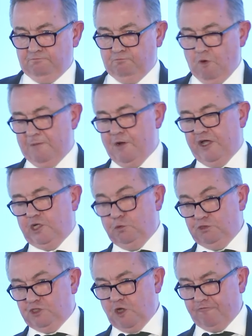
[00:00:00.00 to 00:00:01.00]
what we might
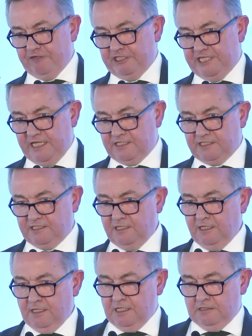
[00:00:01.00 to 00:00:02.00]
call sovereigntist,
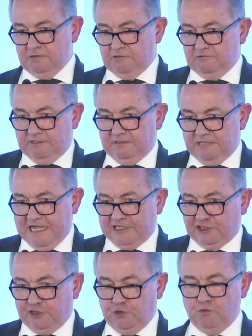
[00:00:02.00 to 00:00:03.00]

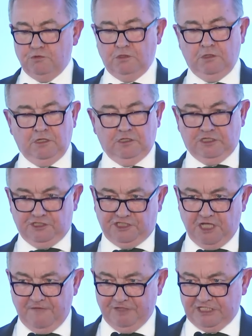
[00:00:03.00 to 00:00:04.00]
national,
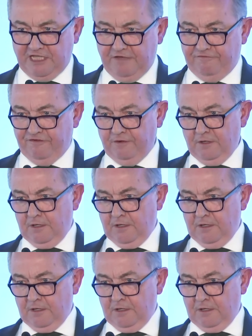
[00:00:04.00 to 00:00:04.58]
conservative,